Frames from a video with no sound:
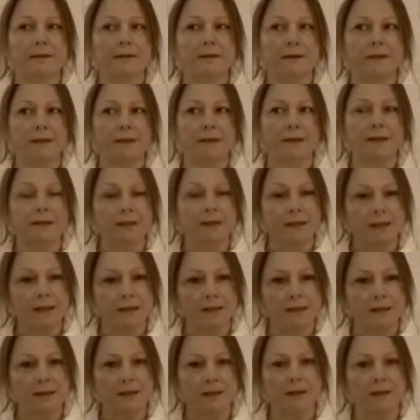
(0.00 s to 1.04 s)
It's
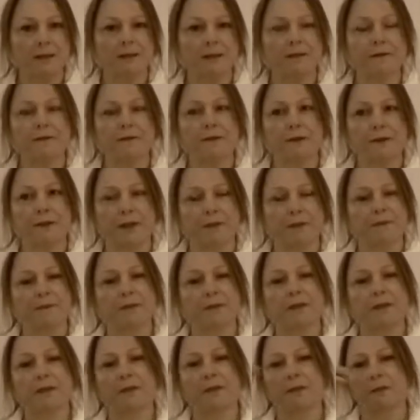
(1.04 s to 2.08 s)
easy for them
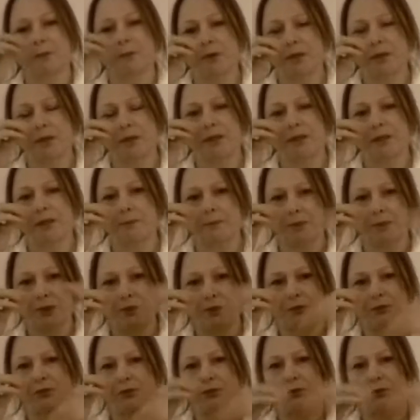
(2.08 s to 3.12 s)
to communicate
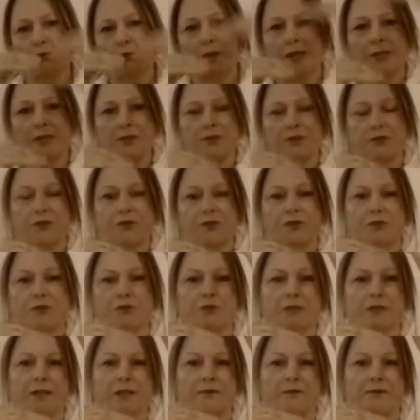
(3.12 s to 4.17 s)
because your energies do
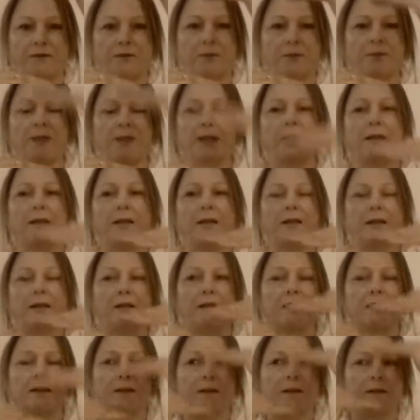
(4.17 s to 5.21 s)
not have to be
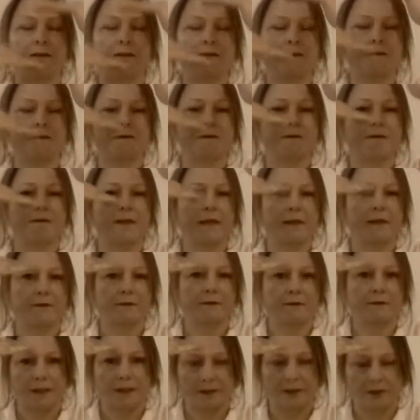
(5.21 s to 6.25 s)
that
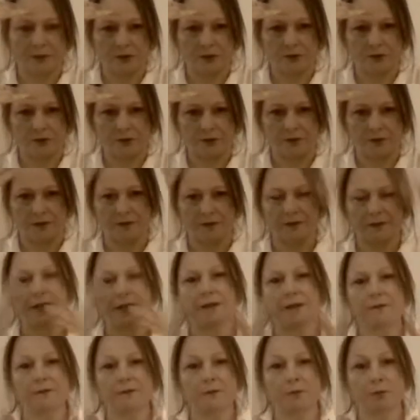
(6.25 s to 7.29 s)
finely tuned. They
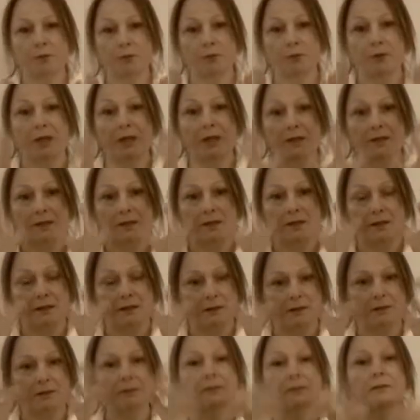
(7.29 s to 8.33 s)
have to be raised a
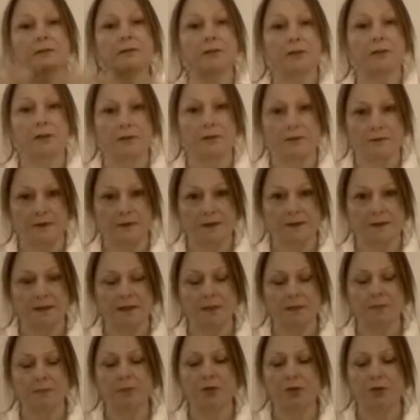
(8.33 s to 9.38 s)
little,
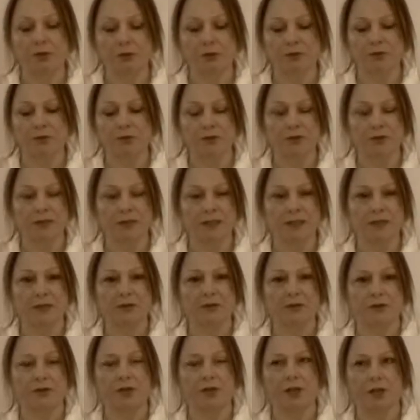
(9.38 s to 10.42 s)
obviously, because you need
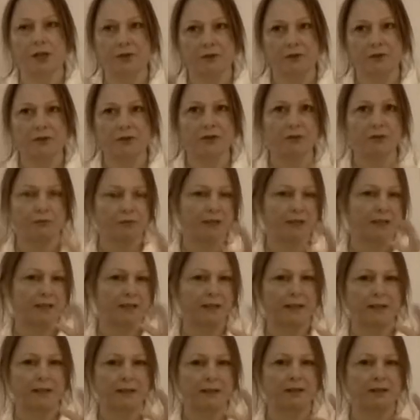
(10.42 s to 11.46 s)
the chakras to
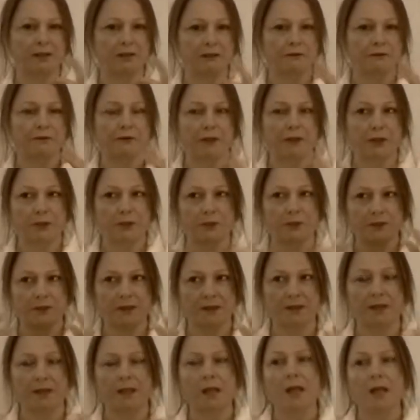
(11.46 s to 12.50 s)
resonate at a certain frequency.